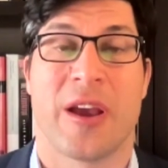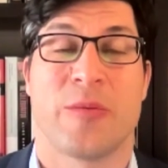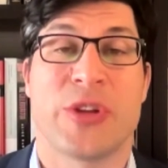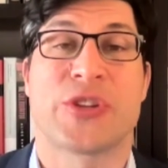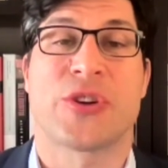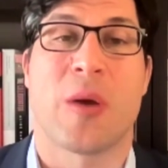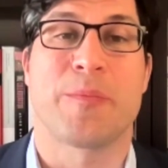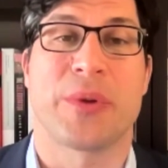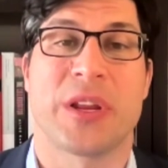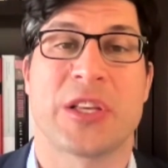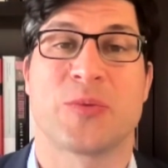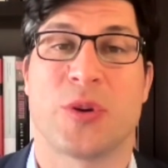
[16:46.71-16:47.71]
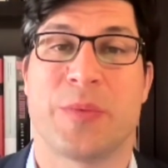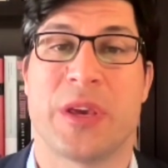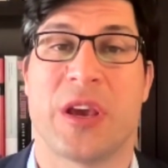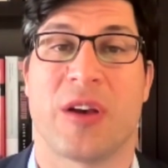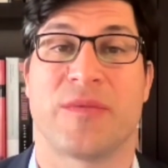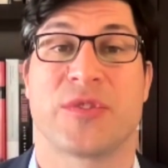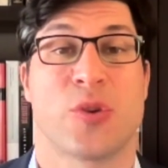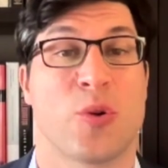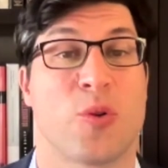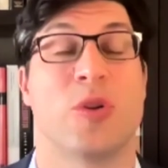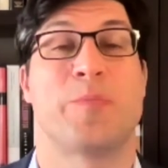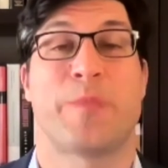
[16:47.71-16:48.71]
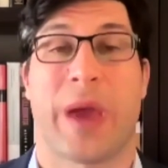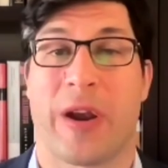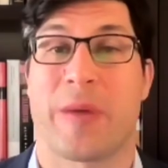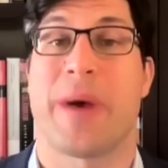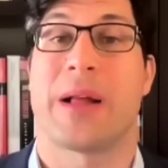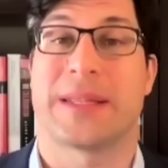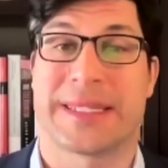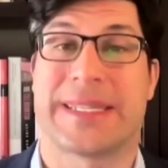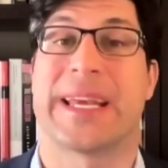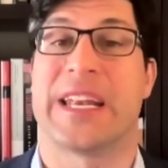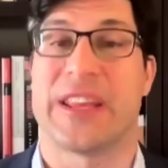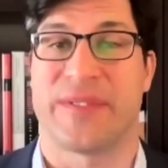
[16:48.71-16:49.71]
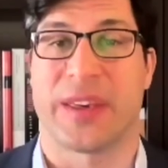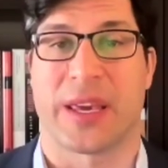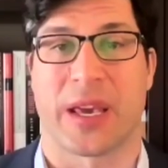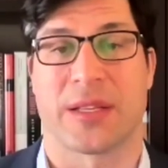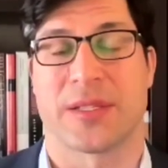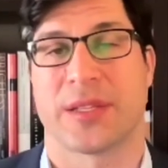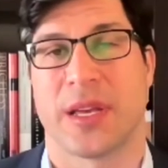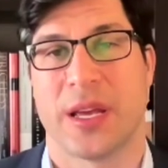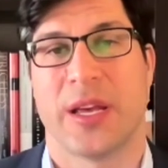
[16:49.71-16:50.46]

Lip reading: which companies would be of so-called paramount significance